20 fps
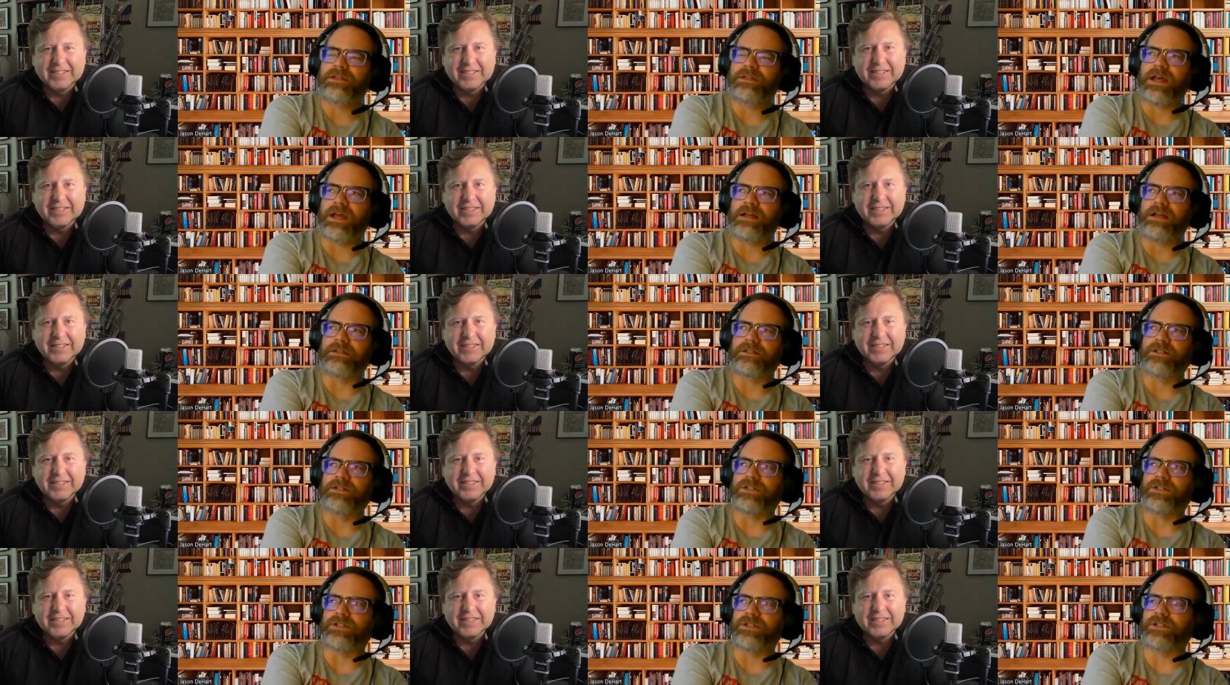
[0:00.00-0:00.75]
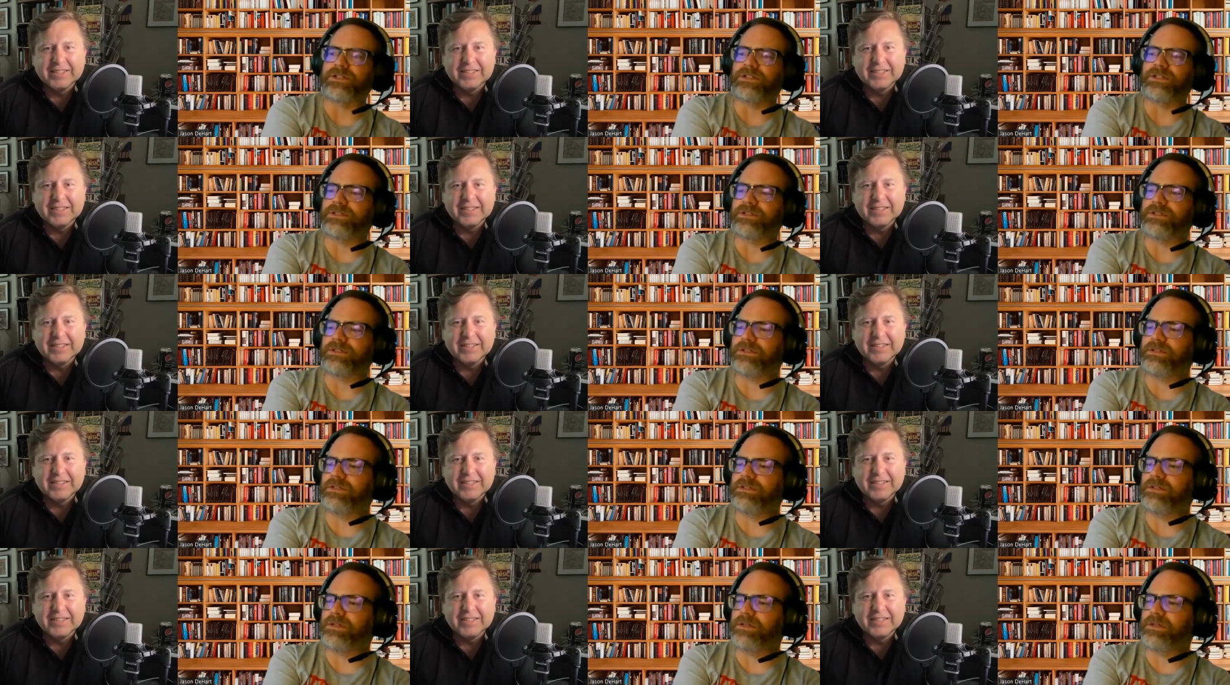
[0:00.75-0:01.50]
Speaker 1: Gallagher
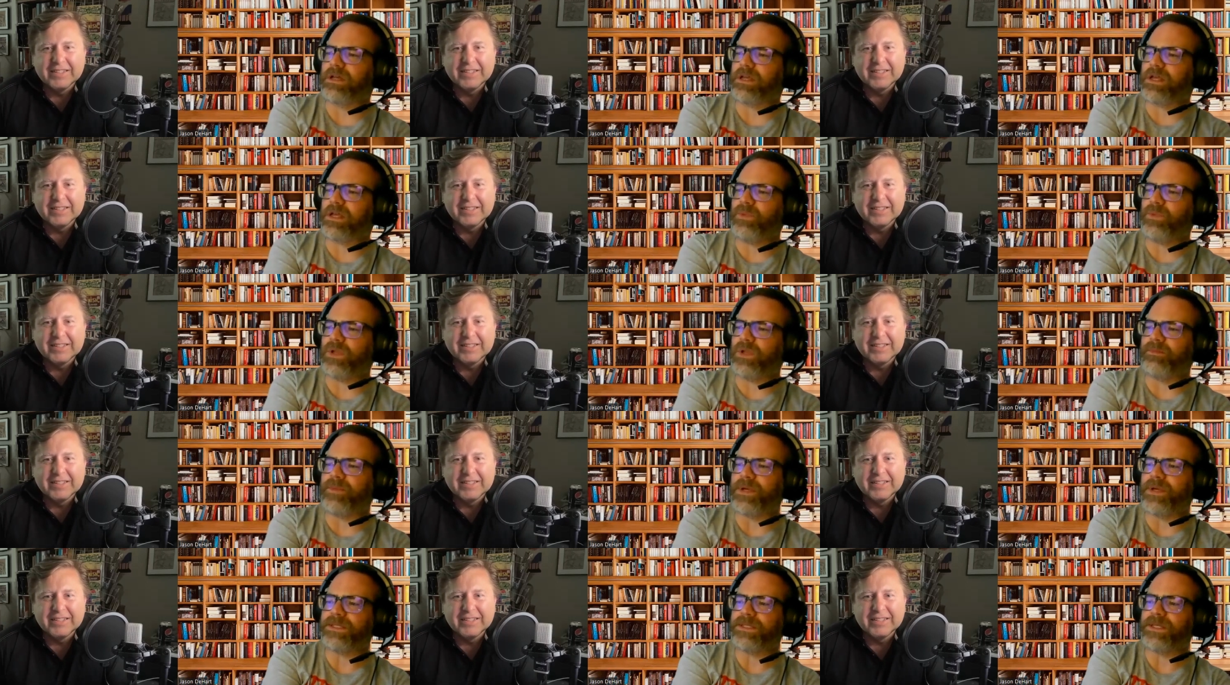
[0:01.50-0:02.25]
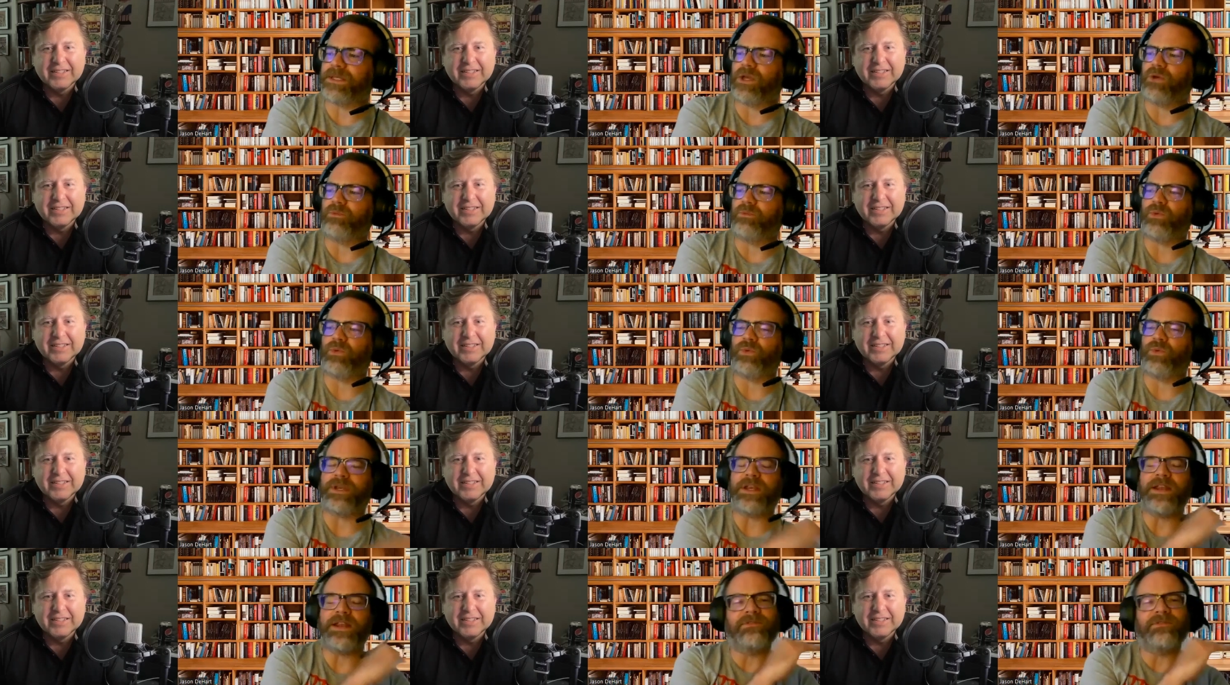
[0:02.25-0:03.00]
a couple of months ago, but
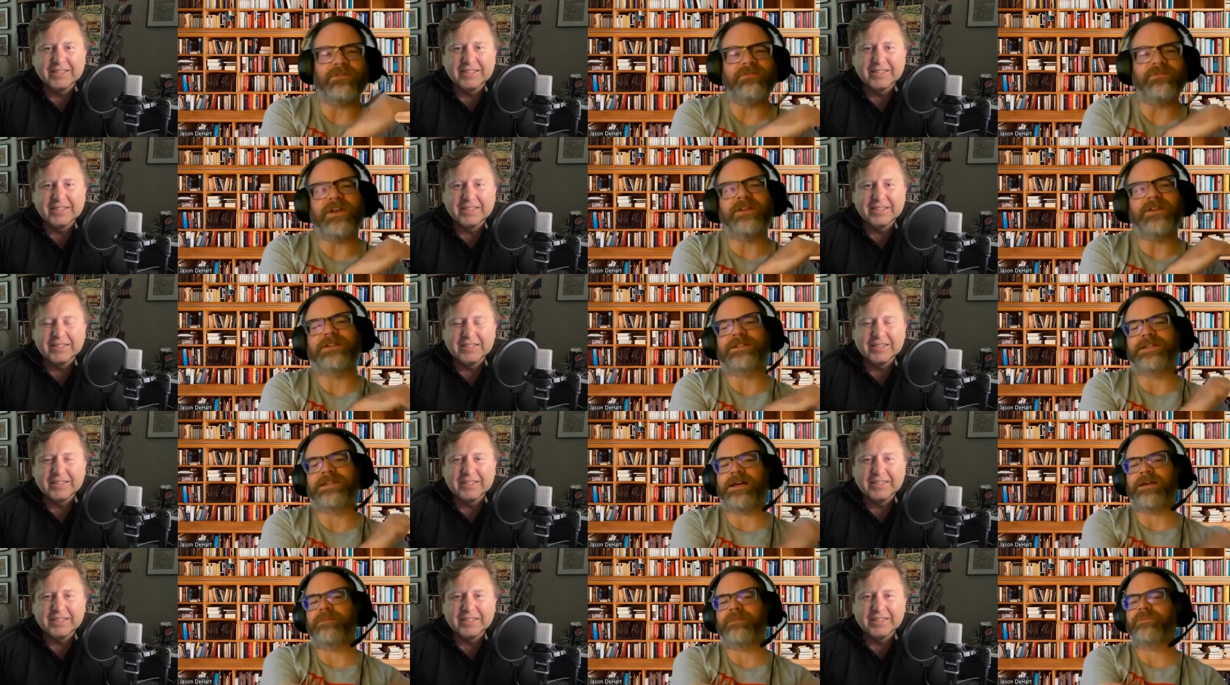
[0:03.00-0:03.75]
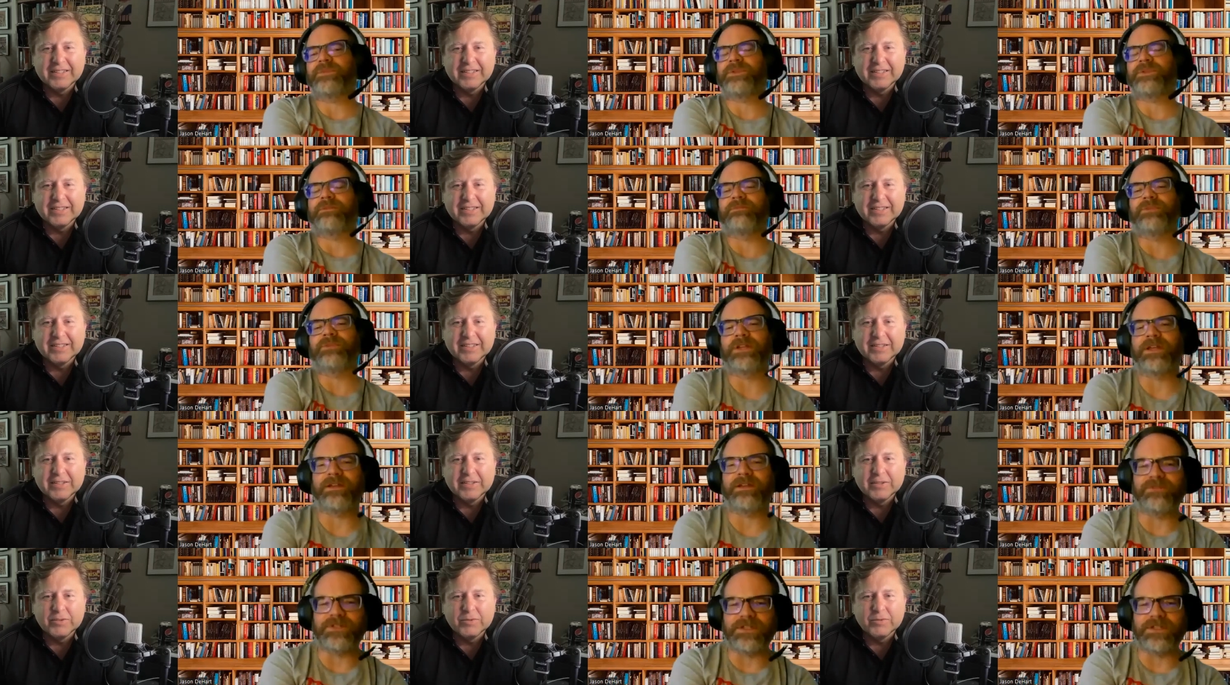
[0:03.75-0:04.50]
we never found a time. So I'm going to
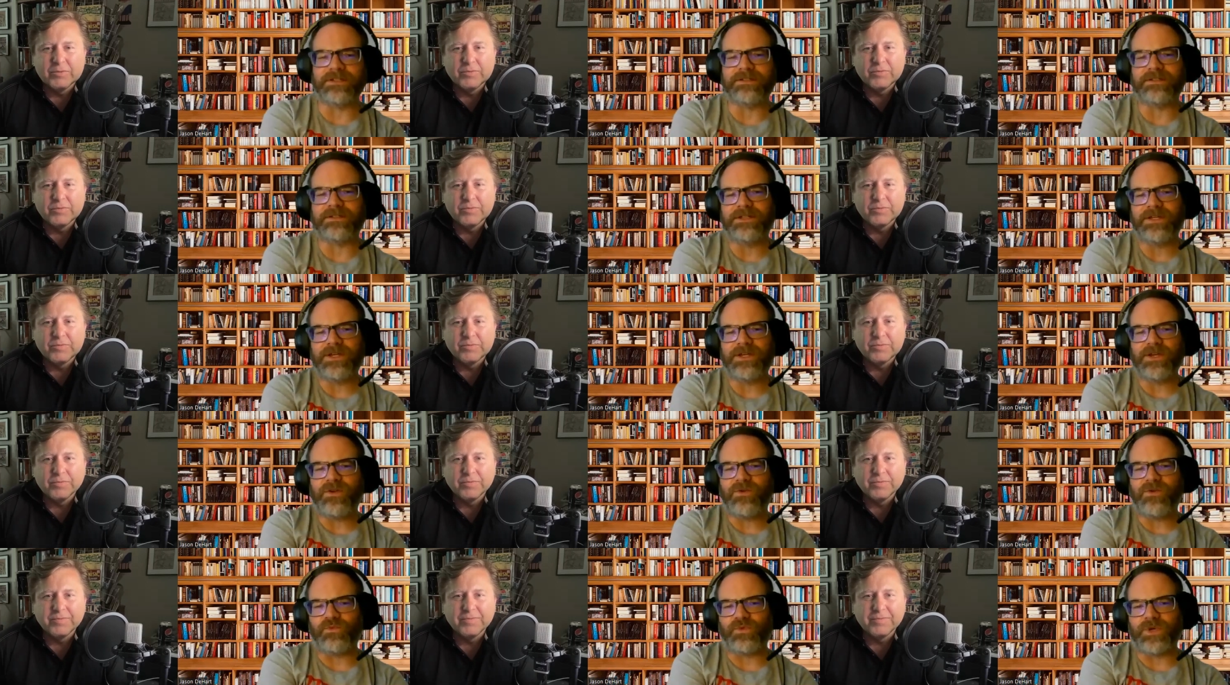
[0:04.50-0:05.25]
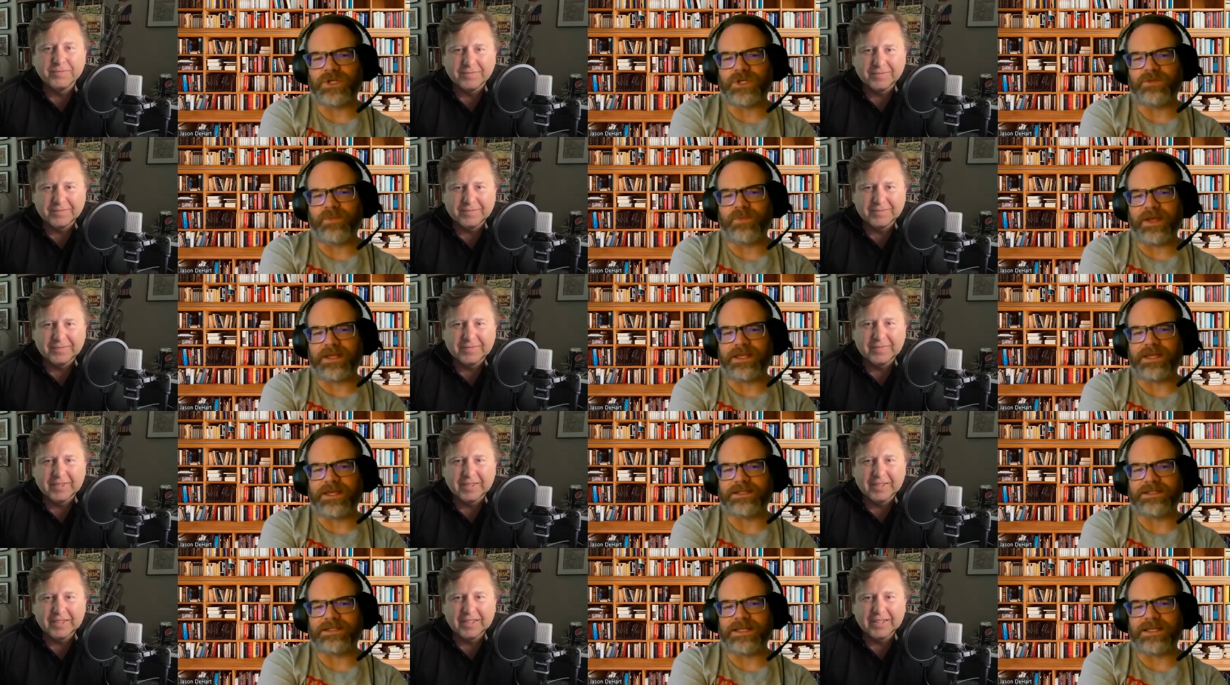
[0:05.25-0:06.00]
have to reach back
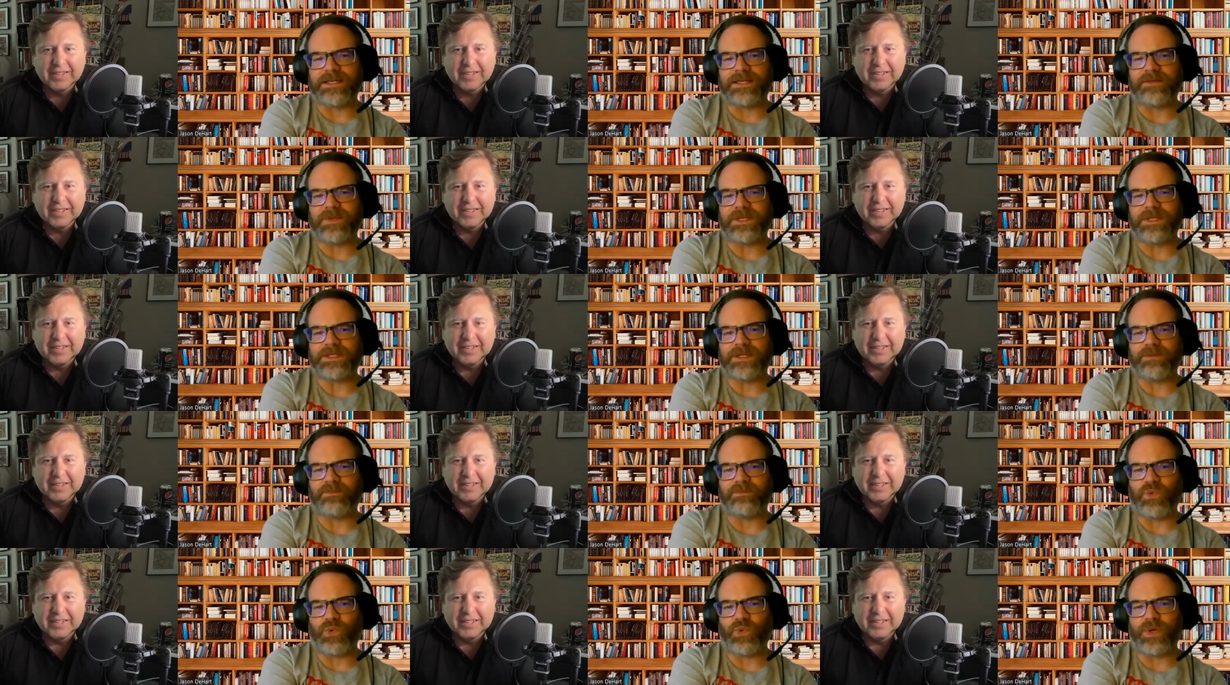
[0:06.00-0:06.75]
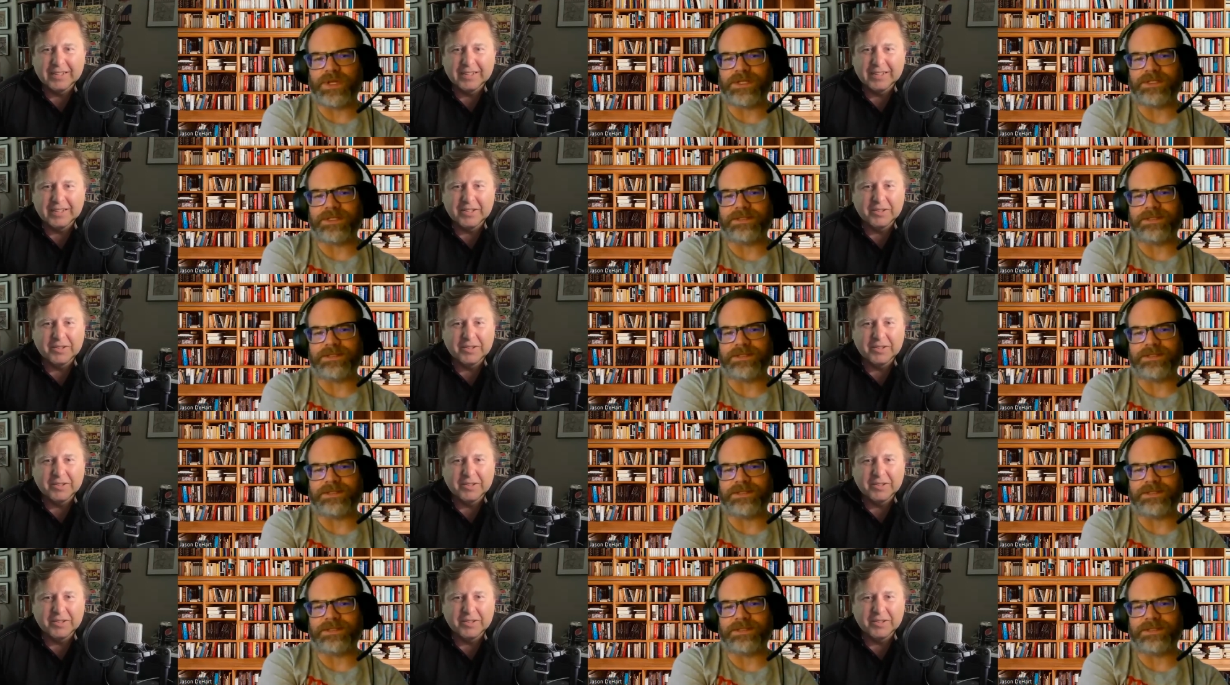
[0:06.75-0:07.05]
out to him at some point.